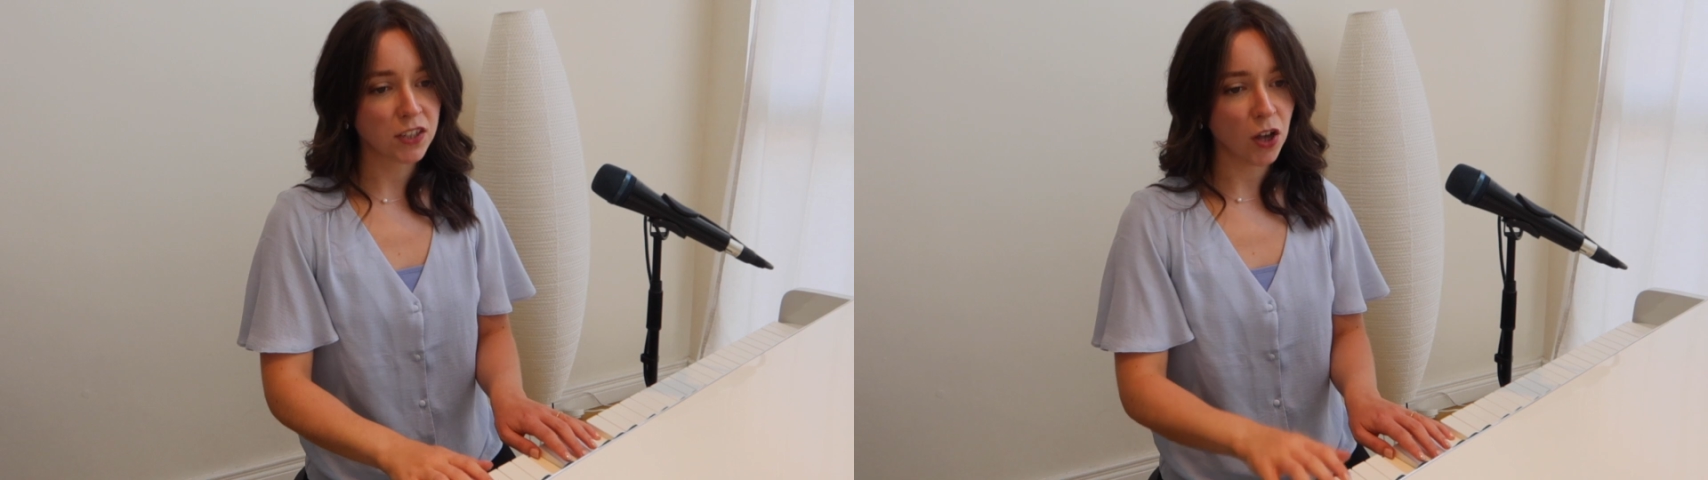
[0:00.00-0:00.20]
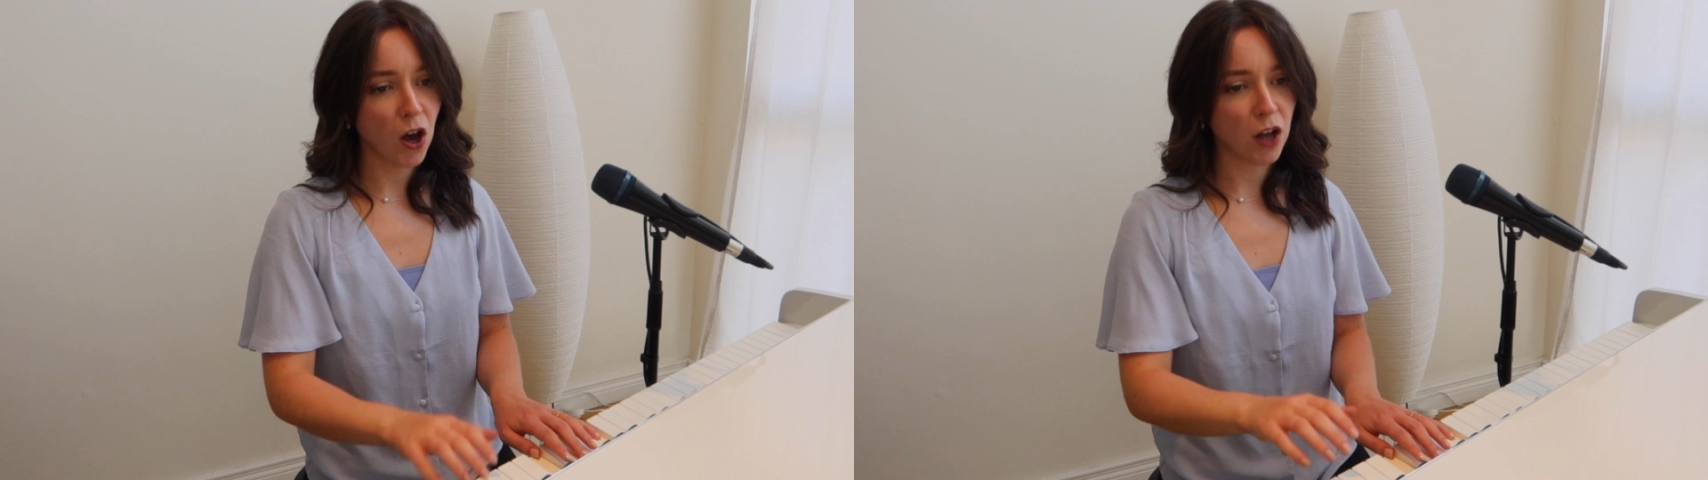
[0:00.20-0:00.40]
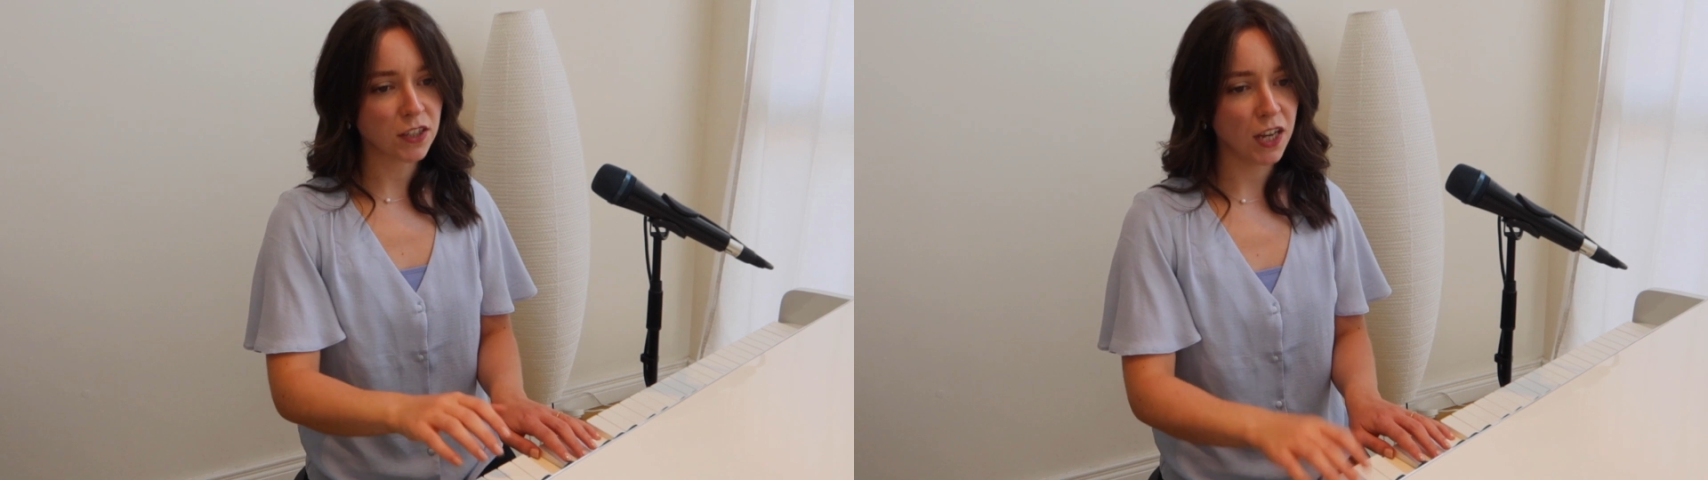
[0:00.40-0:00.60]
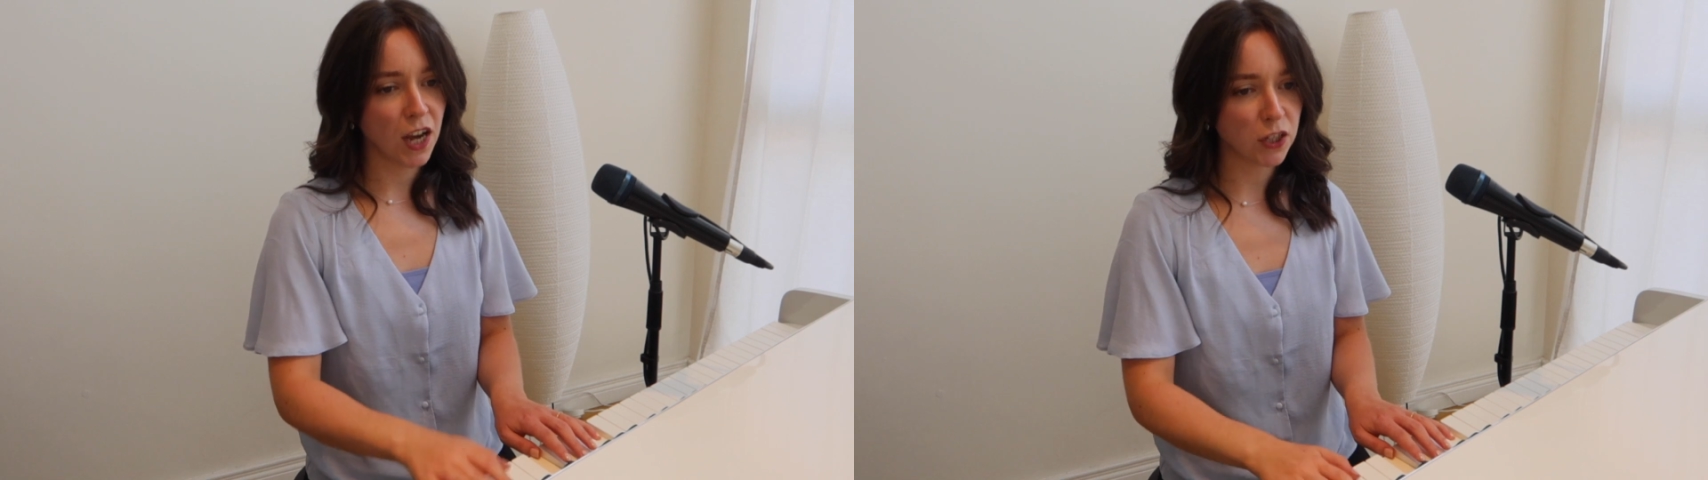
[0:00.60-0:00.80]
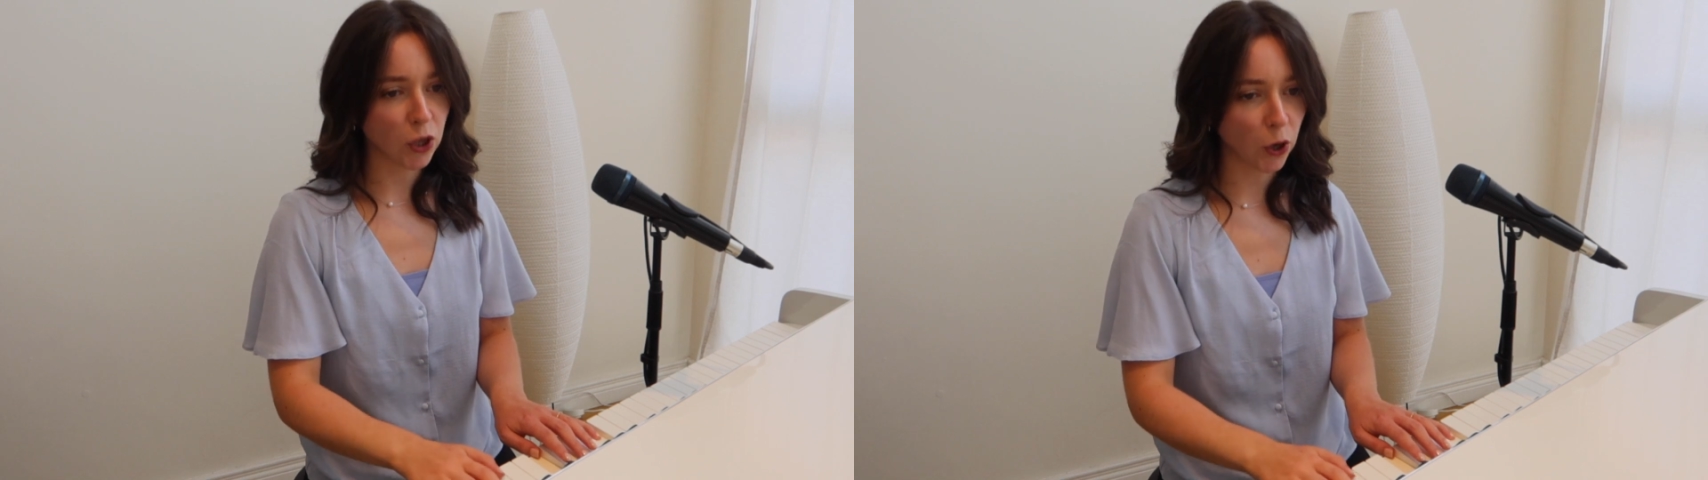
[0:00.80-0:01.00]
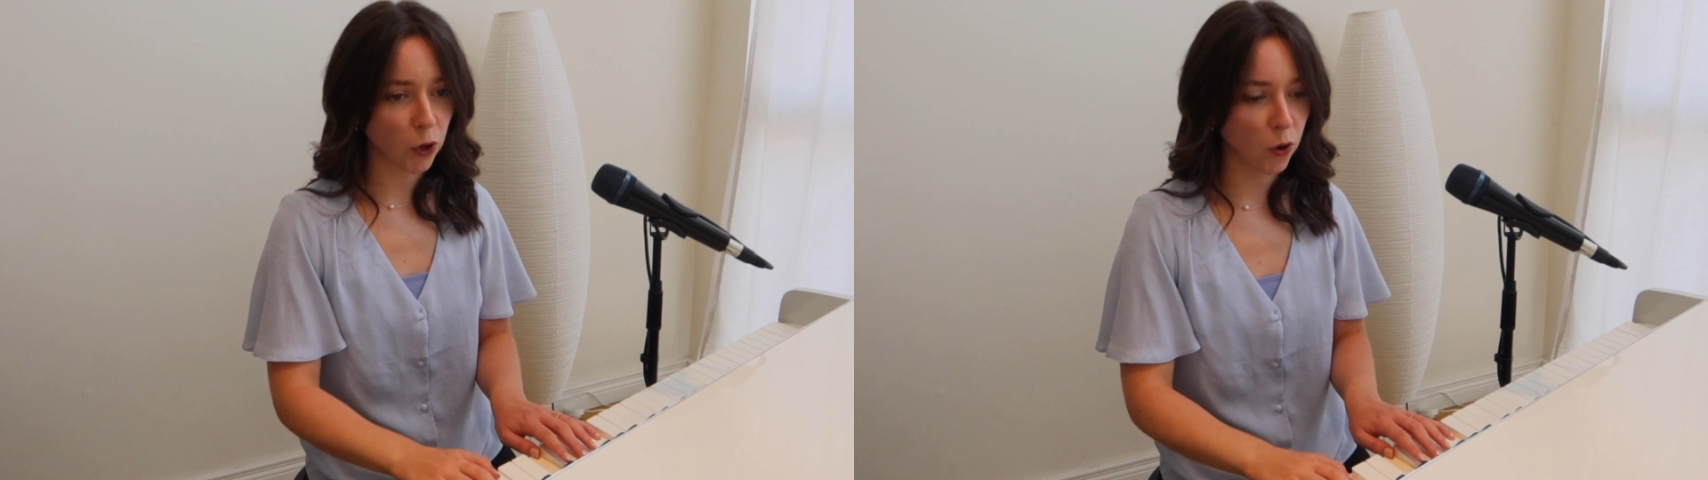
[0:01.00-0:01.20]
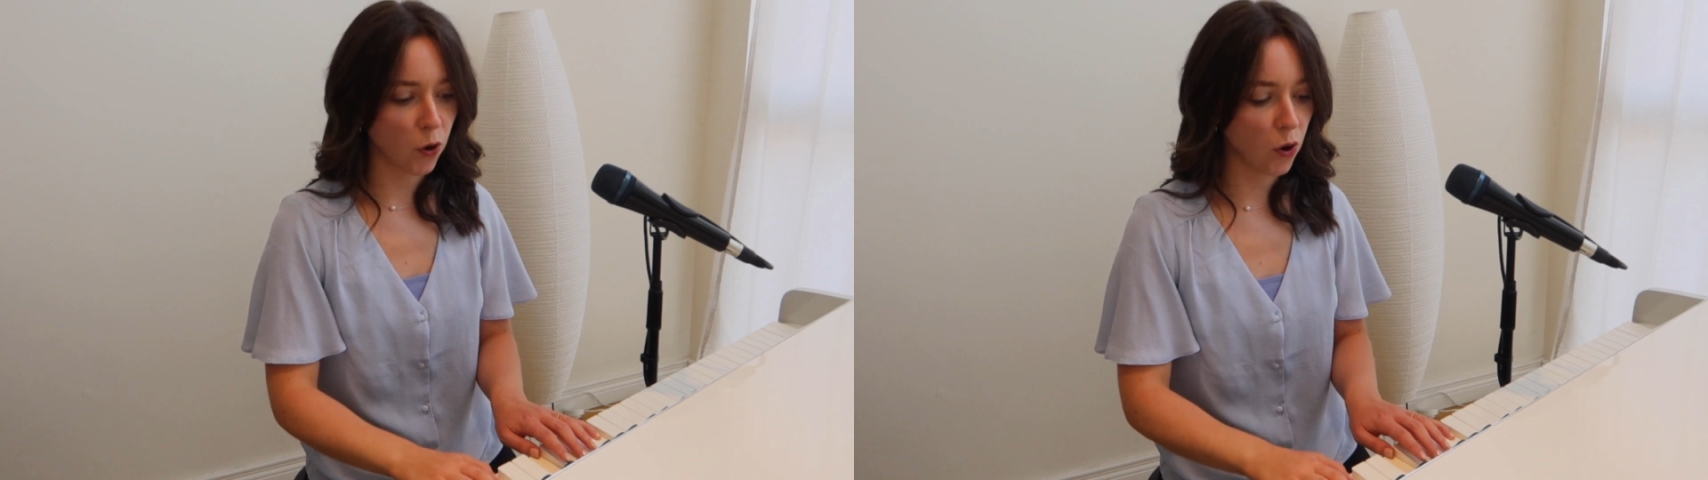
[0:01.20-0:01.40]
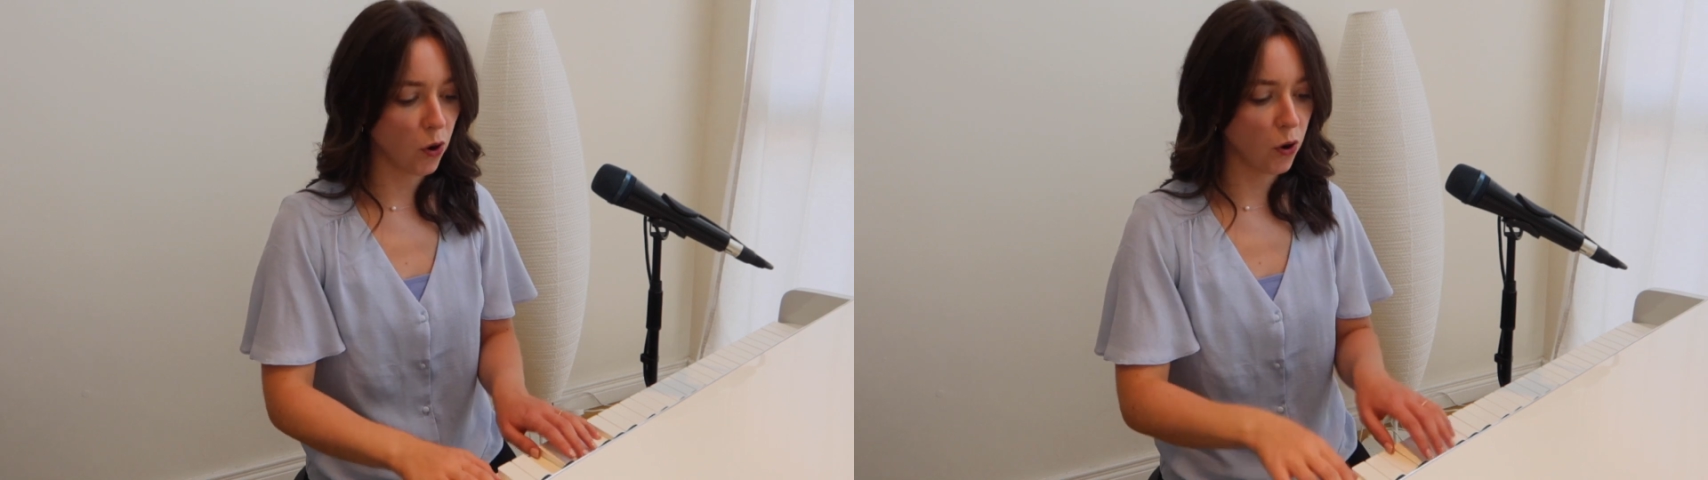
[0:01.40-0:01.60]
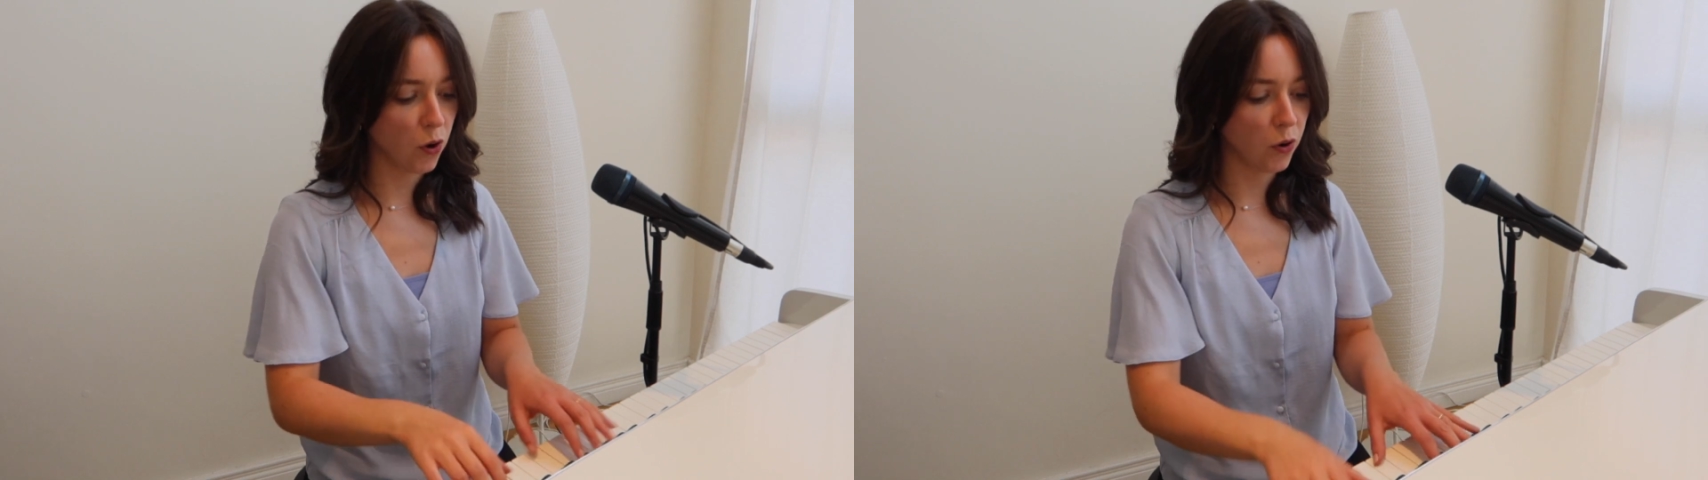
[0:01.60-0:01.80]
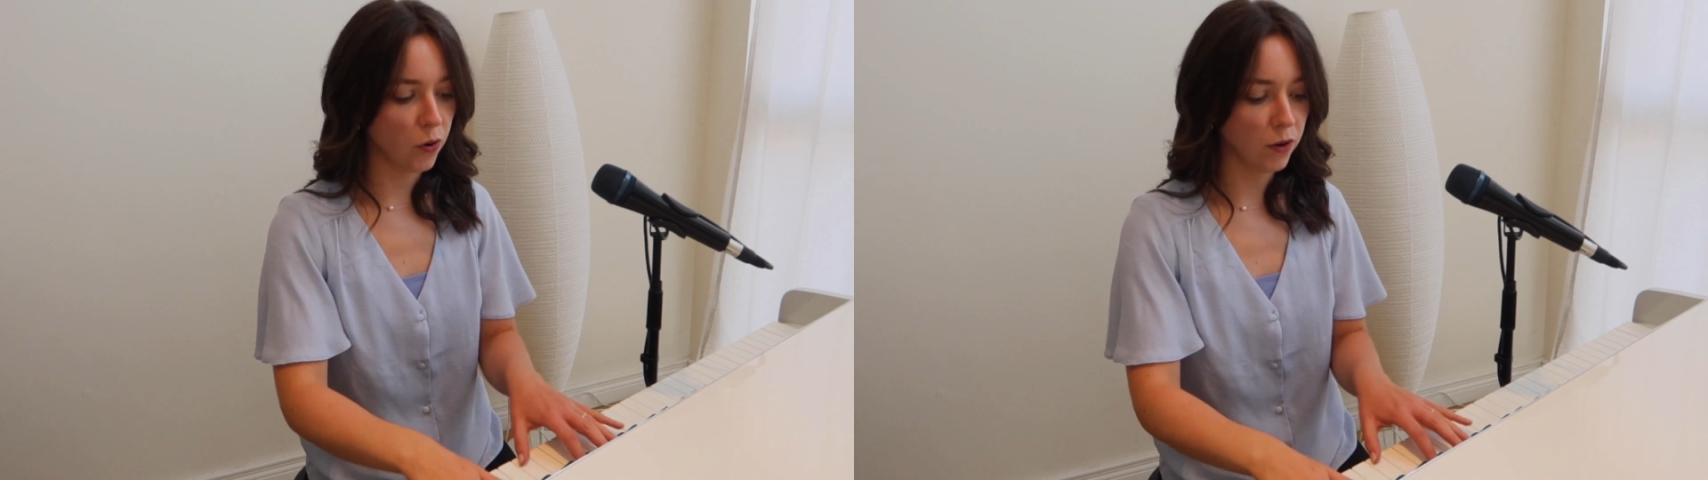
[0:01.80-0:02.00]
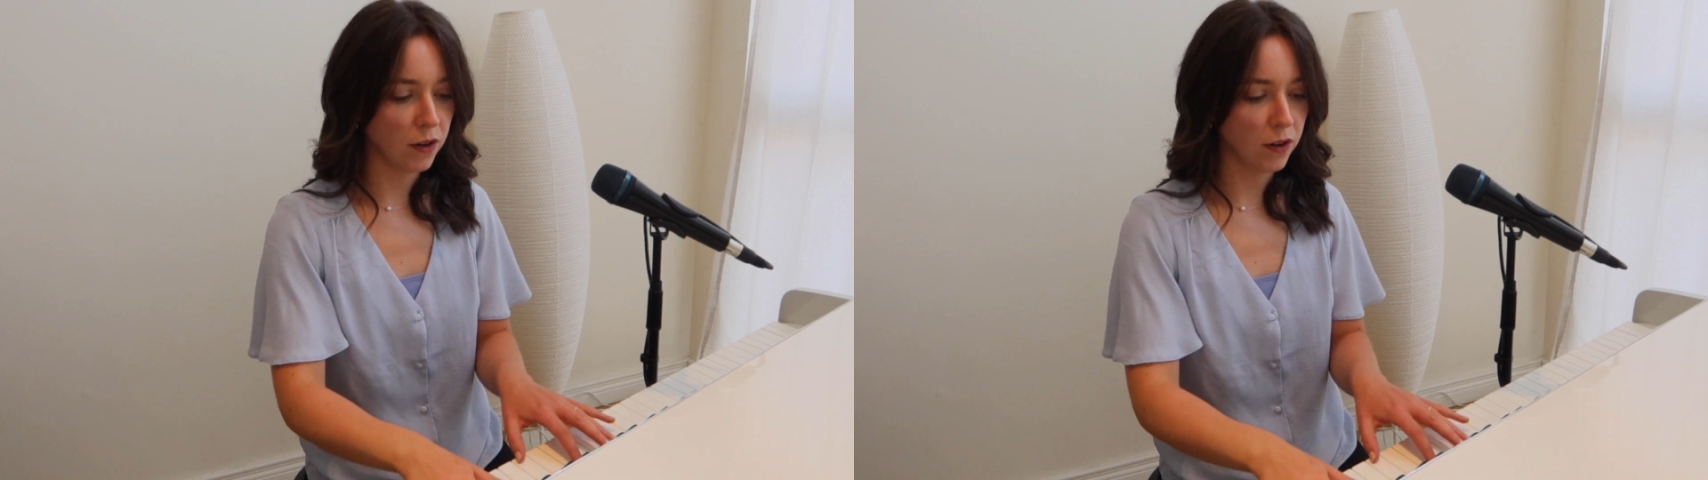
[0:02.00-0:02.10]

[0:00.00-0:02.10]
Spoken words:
sausage roll.